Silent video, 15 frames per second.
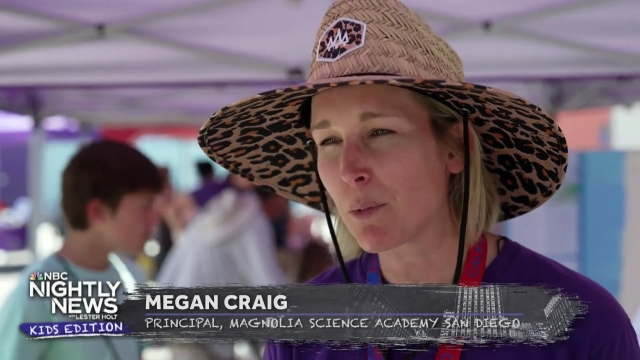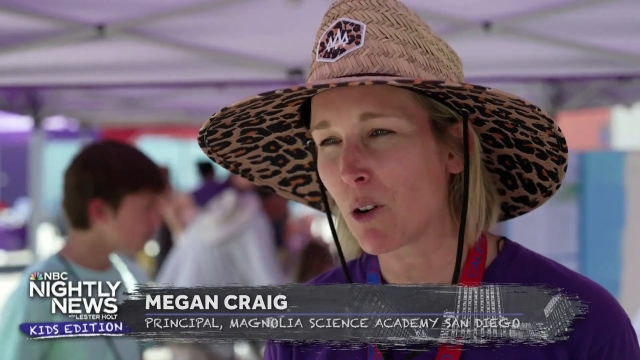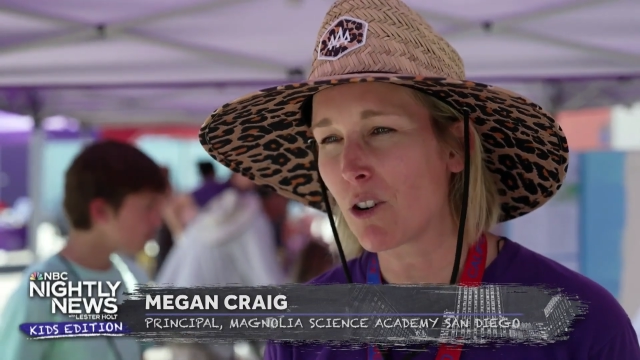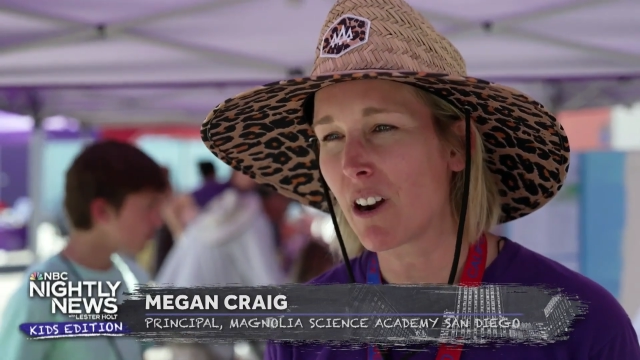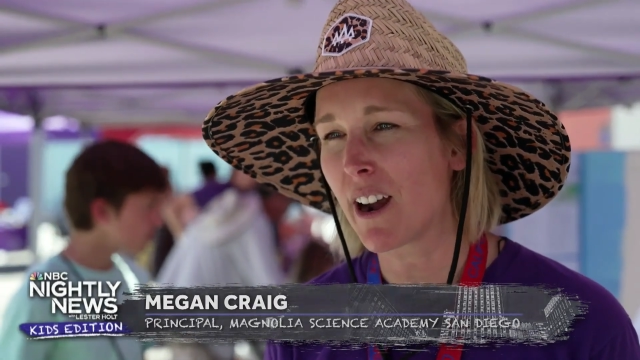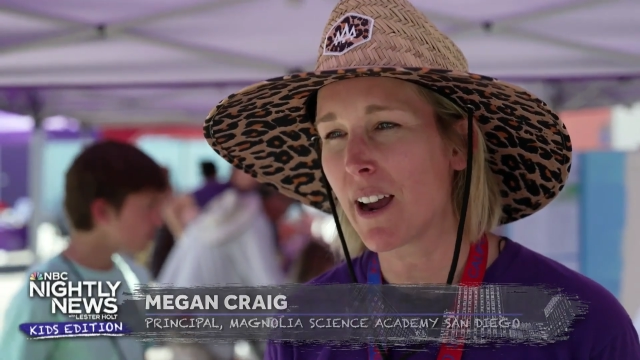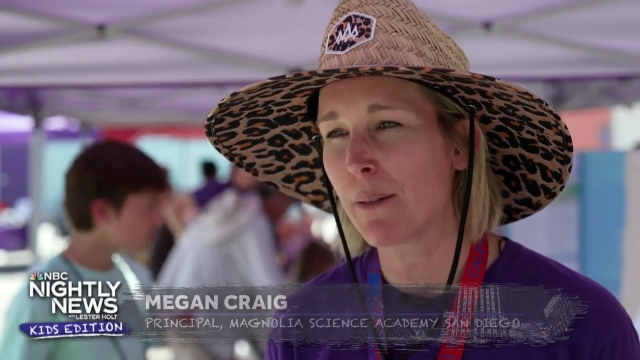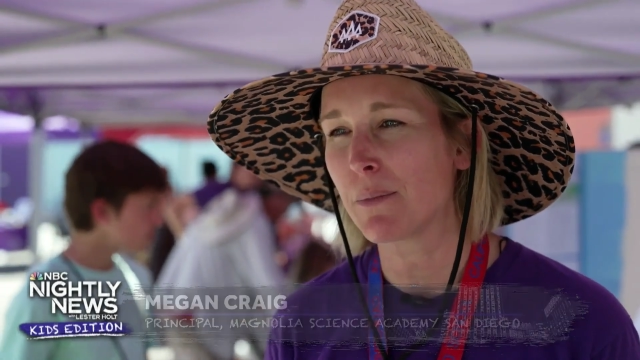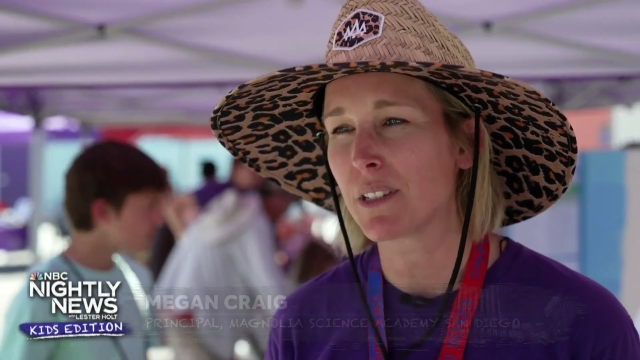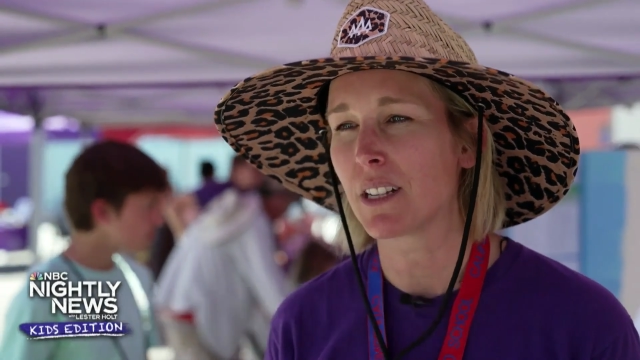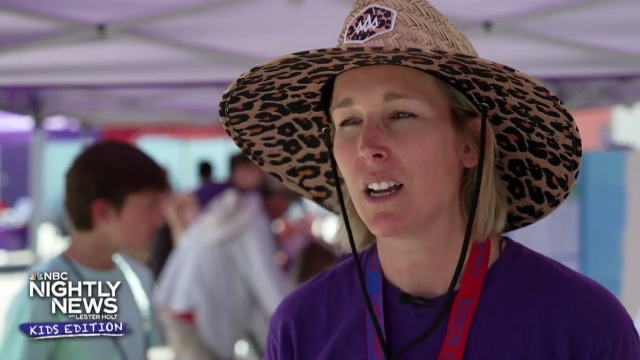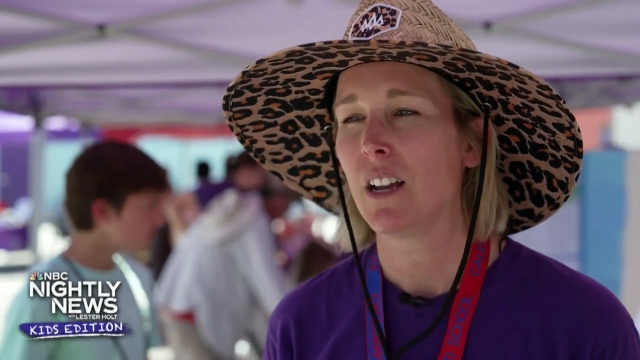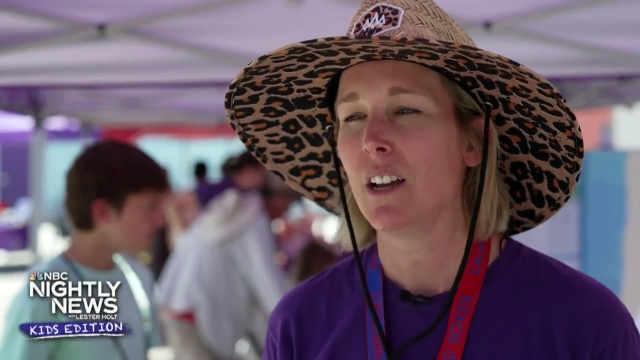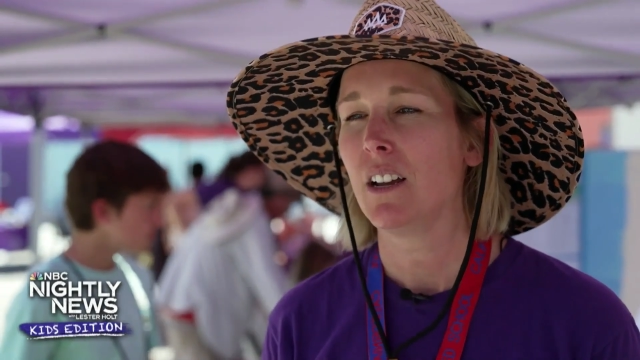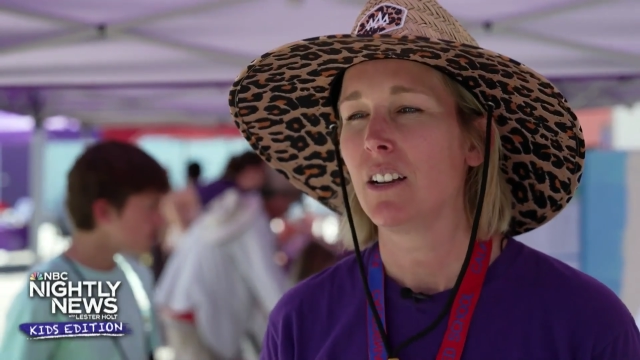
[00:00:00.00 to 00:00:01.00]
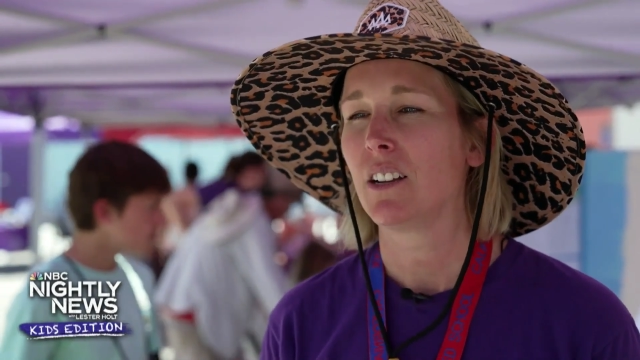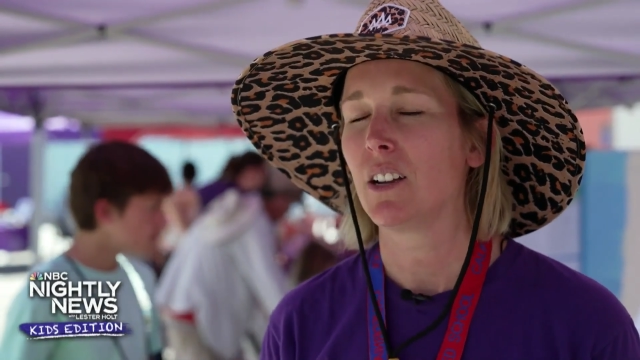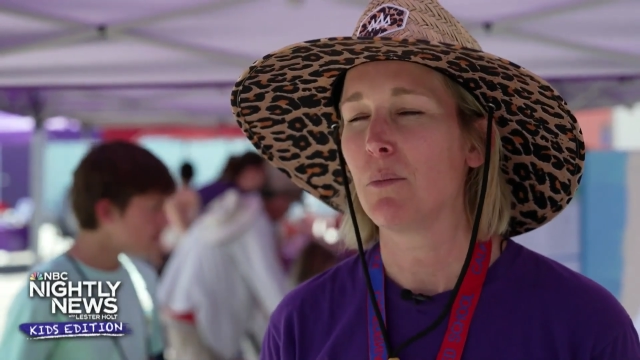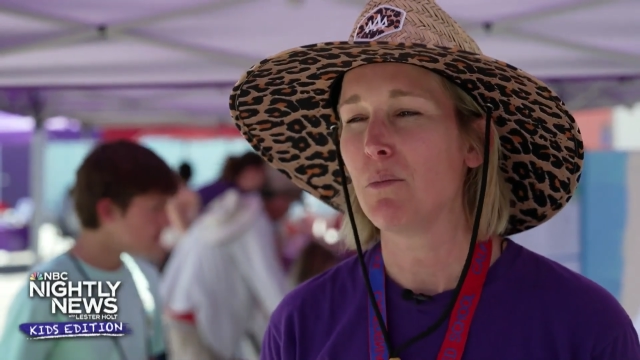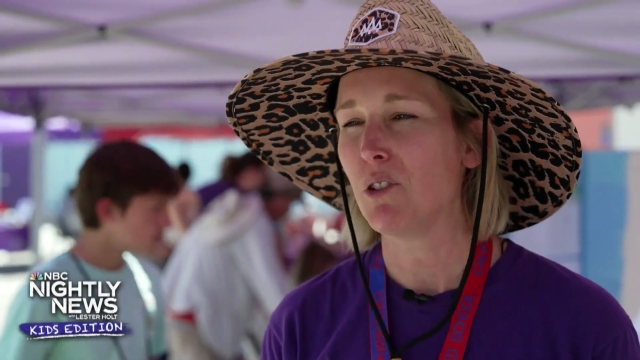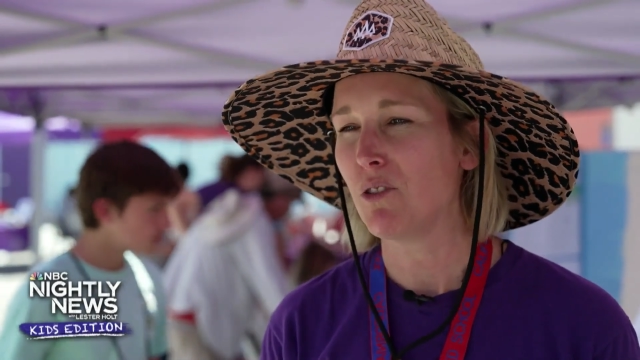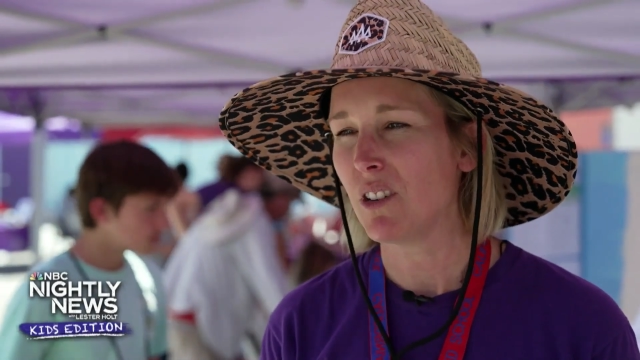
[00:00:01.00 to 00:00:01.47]
programs,
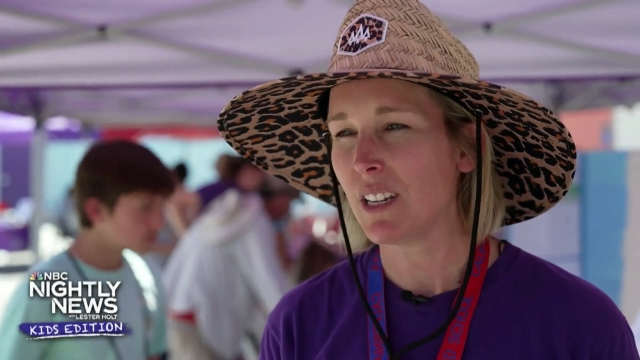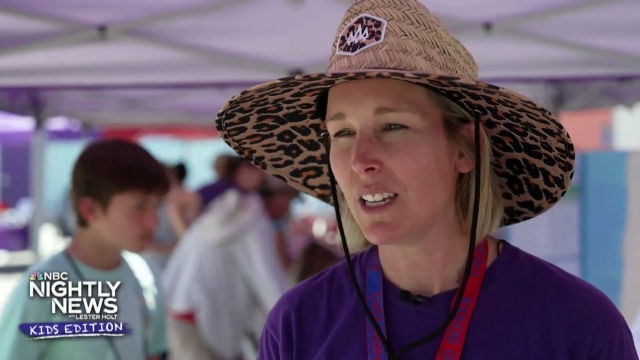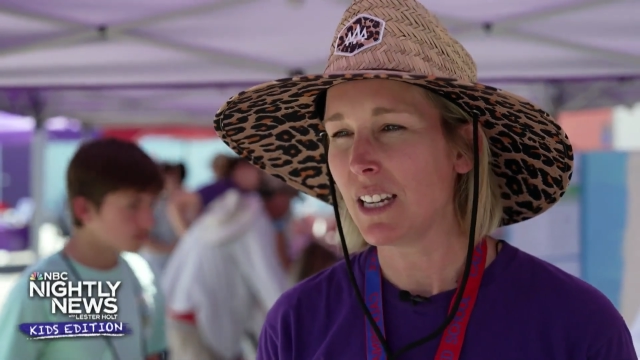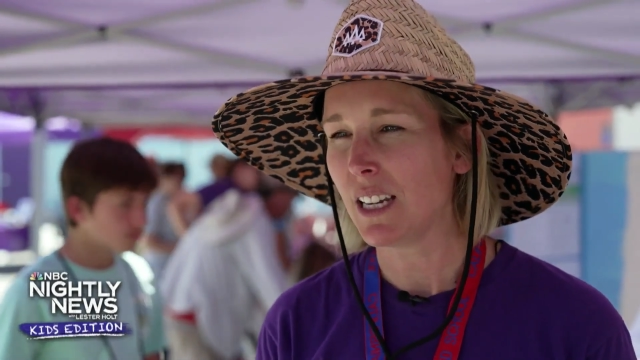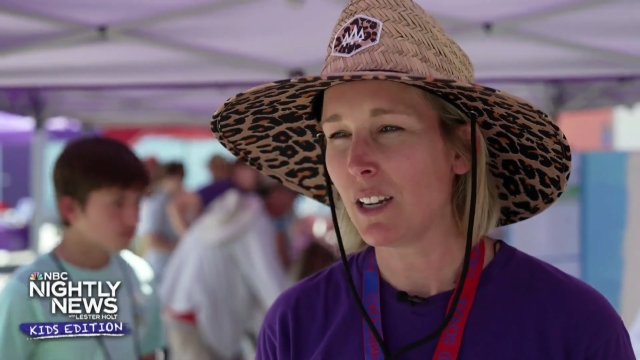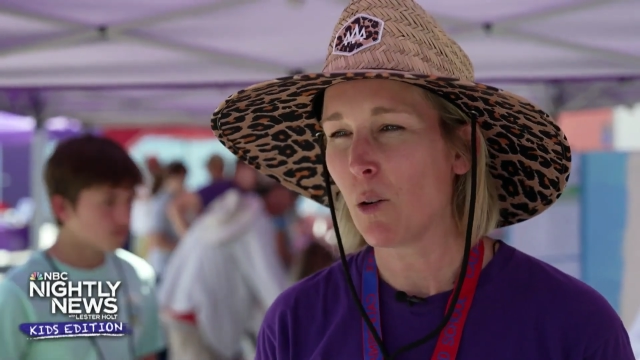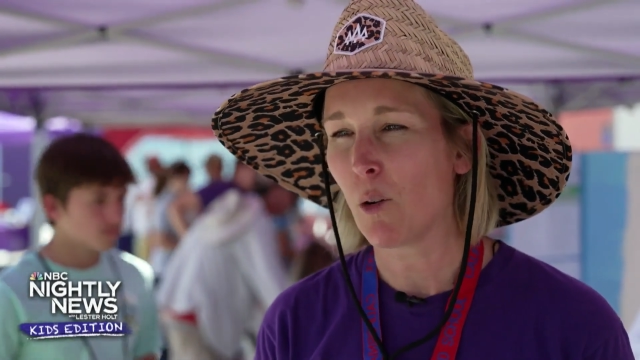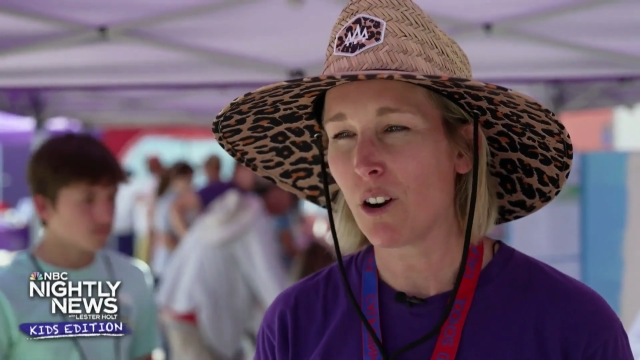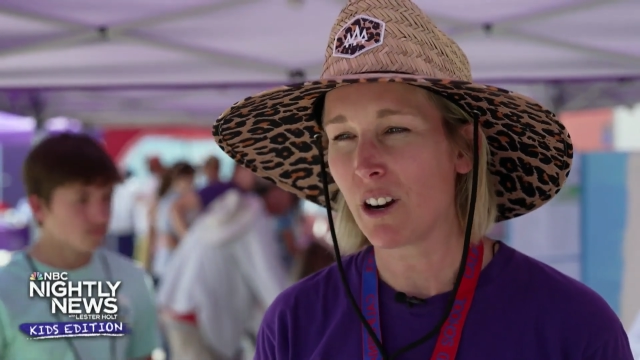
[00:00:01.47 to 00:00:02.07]
community